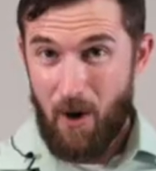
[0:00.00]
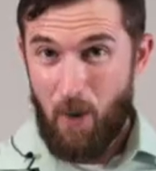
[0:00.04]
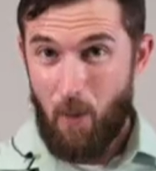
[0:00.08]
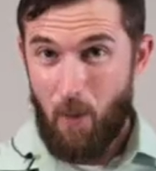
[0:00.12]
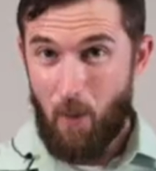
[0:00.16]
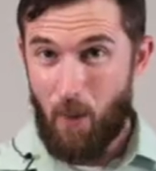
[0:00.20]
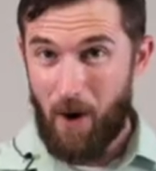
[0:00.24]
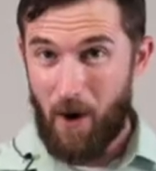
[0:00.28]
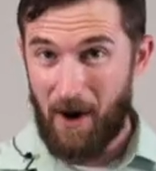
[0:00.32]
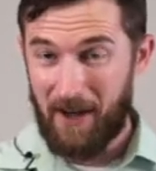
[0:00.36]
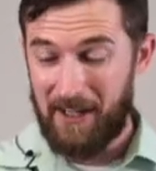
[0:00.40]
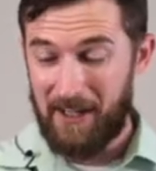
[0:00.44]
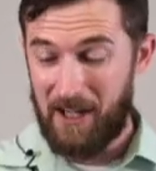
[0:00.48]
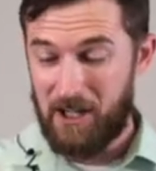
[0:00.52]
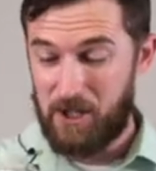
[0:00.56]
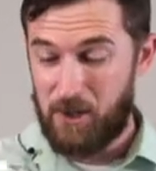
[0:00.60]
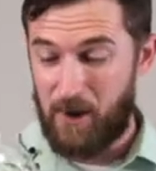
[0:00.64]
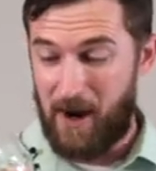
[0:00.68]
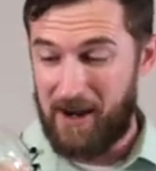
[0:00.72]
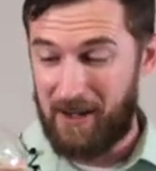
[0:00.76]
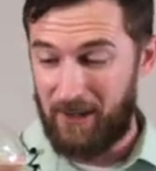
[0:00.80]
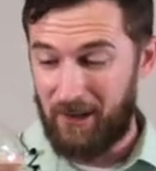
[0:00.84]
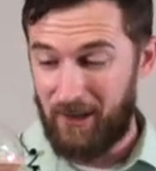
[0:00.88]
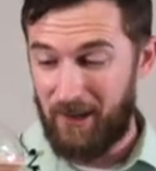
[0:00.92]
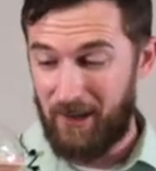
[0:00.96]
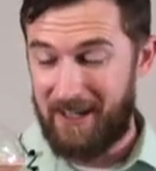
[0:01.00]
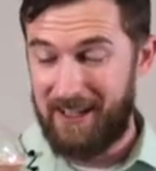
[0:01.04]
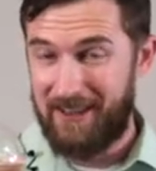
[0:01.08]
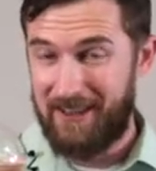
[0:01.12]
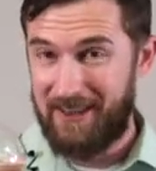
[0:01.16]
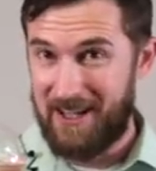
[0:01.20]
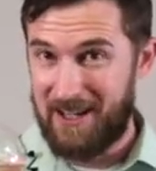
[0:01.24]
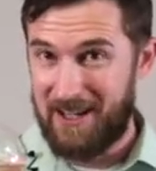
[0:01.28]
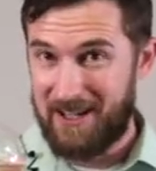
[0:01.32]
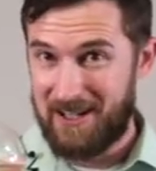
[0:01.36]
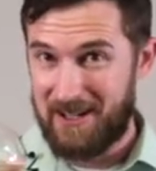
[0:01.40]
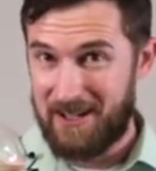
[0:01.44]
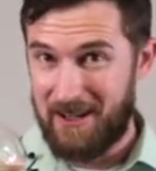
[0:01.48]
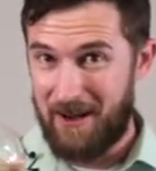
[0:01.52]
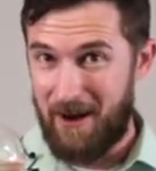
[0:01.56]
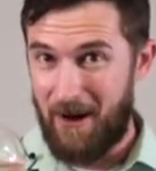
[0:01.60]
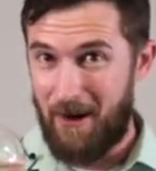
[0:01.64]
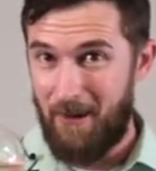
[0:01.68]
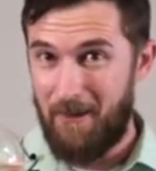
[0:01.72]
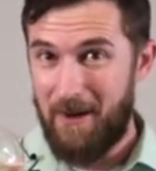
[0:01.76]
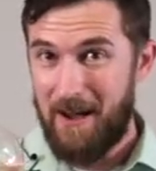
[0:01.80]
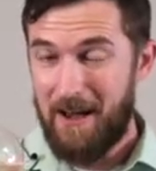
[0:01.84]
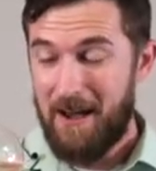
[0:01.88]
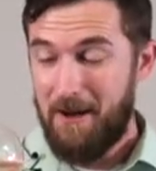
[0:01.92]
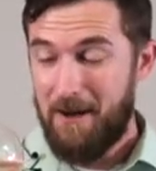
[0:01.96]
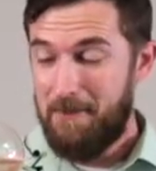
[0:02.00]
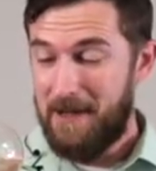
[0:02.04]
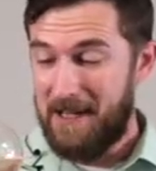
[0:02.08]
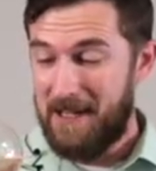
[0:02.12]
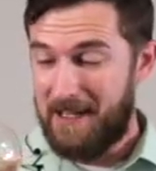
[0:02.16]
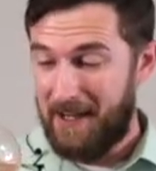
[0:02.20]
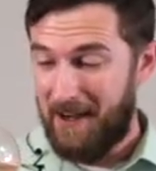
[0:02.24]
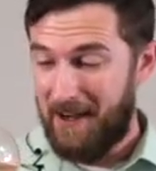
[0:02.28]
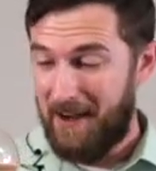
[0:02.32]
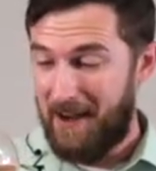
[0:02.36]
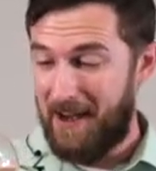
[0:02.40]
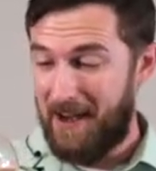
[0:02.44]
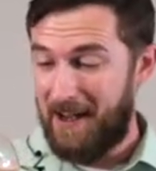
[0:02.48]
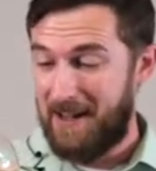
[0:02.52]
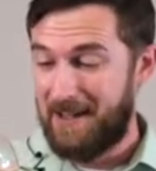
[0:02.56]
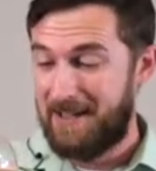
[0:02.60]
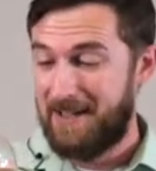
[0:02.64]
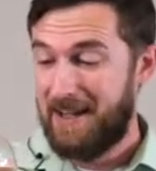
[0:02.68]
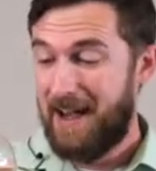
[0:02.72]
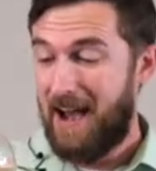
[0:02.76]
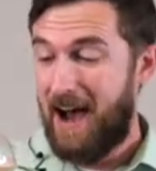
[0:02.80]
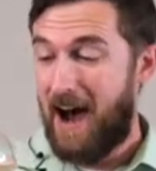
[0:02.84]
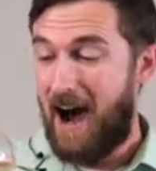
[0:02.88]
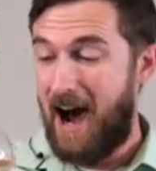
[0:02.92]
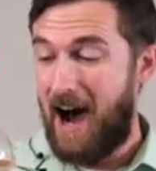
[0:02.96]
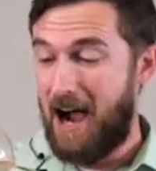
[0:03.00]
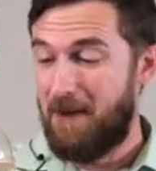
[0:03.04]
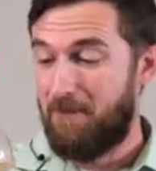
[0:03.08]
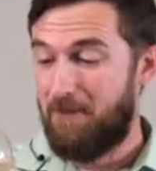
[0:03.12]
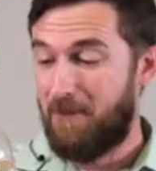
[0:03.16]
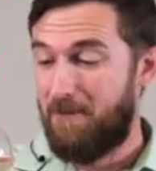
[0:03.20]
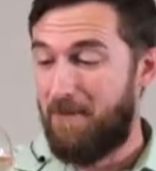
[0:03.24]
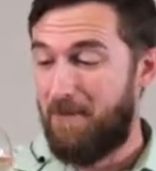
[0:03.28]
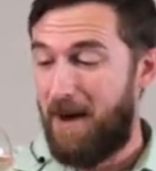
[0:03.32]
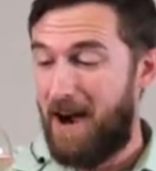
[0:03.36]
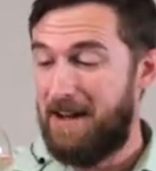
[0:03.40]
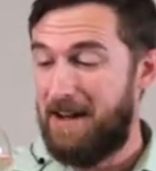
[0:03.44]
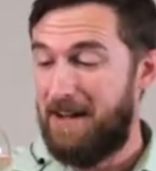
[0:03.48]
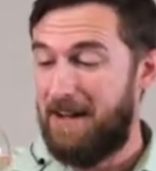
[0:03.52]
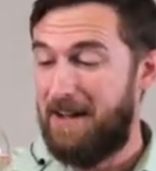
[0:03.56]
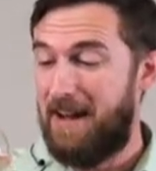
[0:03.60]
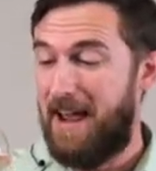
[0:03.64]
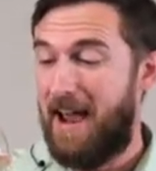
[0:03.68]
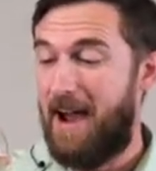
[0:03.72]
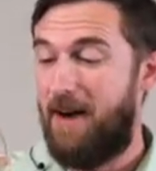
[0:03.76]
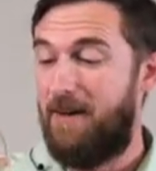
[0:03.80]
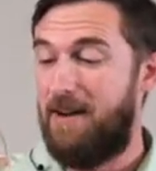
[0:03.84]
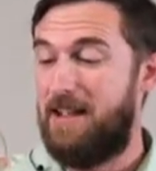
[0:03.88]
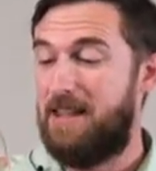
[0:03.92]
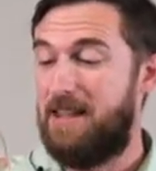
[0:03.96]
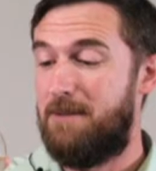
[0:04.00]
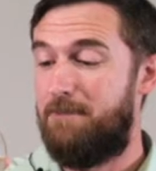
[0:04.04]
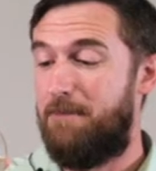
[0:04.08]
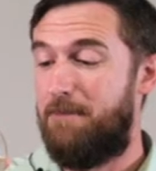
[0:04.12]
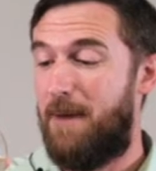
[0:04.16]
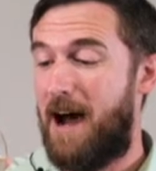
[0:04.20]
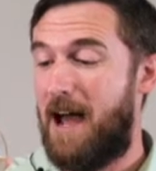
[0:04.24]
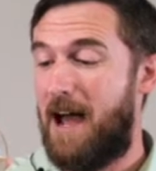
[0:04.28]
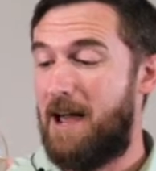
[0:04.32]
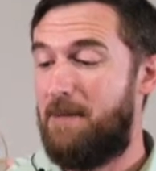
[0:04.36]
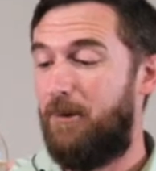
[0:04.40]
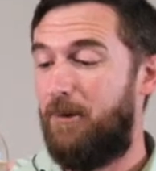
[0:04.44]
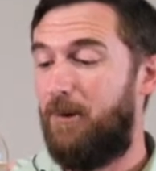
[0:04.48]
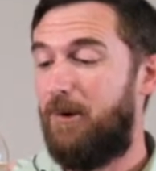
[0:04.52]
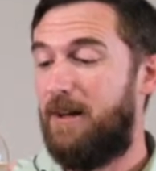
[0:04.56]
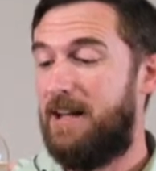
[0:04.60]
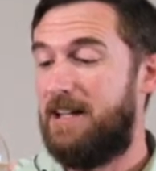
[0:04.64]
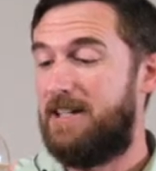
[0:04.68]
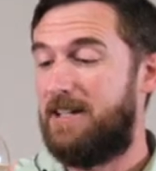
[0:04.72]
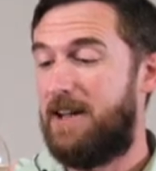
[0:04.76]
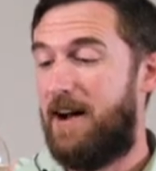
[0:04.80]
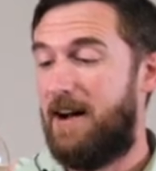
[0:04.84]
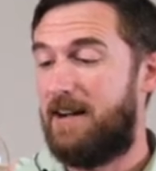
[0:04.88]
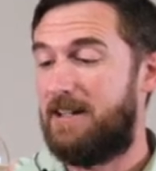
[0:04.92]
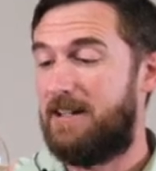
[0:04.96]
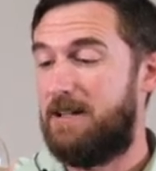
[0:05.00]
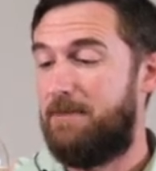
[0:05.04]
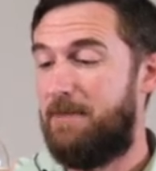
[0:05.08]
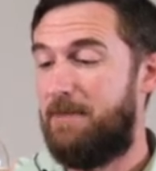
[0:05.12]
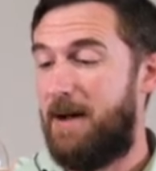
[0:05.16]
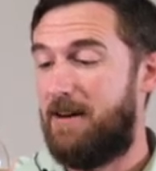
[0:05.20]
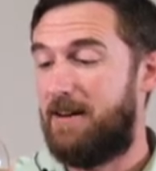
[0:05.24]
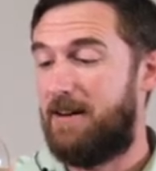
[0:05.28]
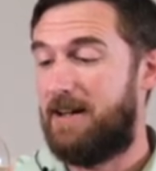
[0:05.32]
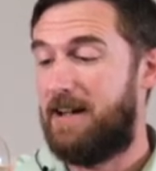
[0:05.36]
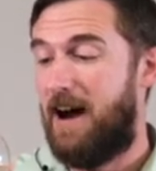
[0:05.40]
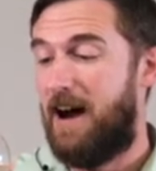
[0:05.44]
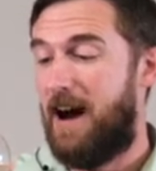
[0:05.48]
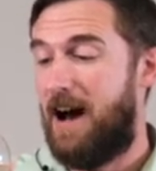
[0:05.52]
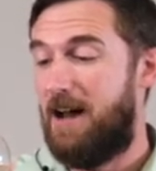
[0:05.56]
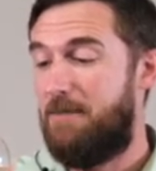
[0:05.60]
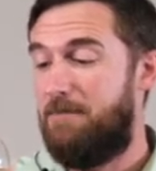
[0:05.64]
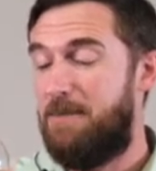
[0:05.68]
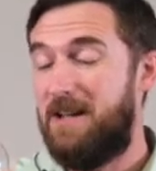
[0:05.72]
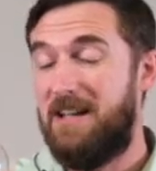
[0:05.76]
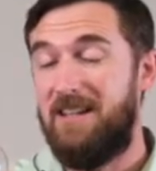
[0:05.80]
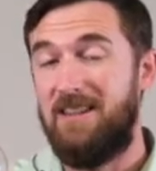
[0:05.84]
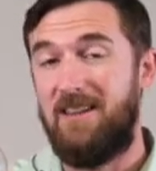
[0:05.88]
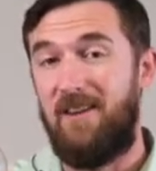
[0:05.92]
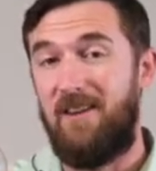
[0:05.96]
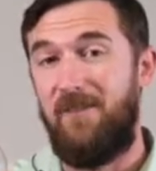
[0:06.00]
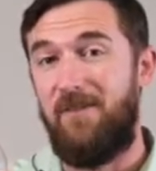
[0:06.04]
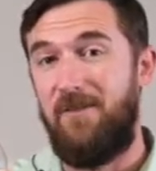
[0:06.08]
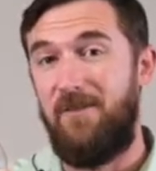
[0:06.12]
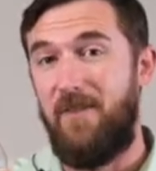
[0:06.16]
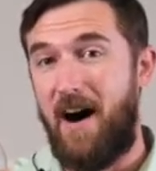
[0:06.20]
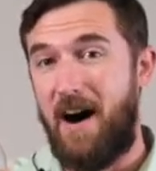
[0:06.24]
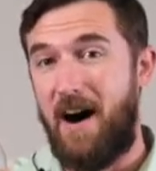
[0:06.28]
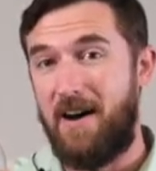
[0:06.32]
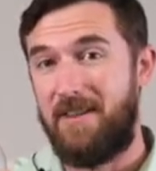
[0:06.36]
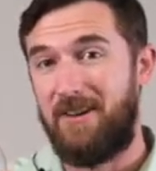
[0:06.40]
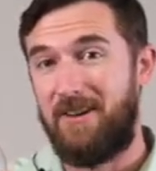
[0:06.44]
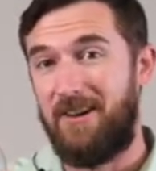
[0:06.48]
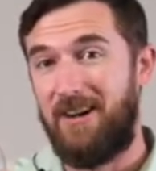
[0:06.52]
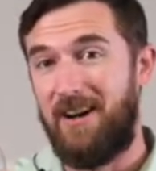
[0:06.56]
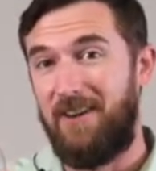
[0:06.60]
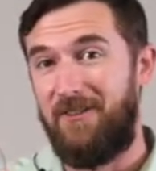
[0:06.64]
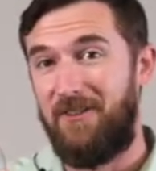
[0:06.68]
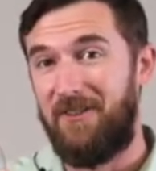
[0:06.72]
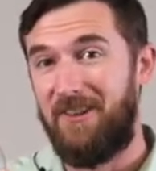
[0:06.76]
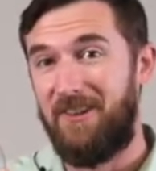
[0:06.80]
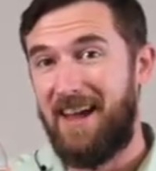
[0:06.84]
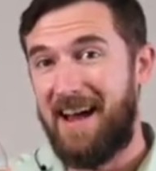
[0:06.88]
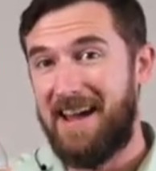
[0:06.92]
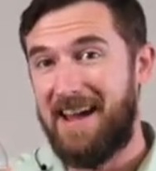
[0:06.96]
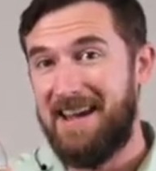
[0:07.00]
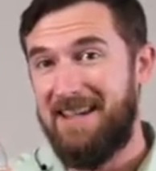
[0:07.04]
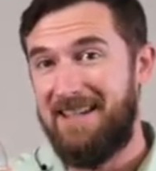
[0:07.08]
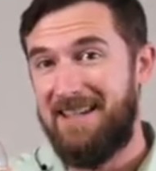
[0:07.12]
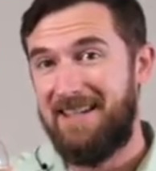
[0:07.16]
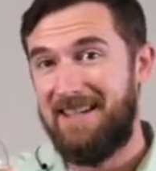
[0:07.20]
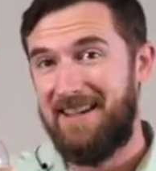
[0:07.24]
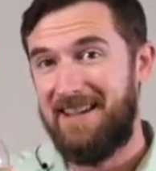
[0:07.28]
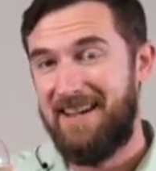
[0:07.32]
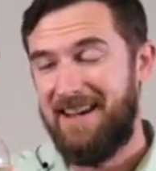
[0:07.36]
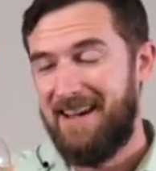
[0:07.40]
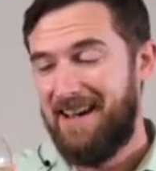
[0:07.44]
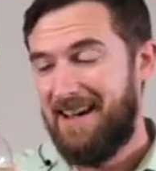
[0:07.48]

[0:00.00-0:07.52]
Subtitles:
We're going to try to look at this though, because I'm reminded how in the Bible it talks about God being the Father of light.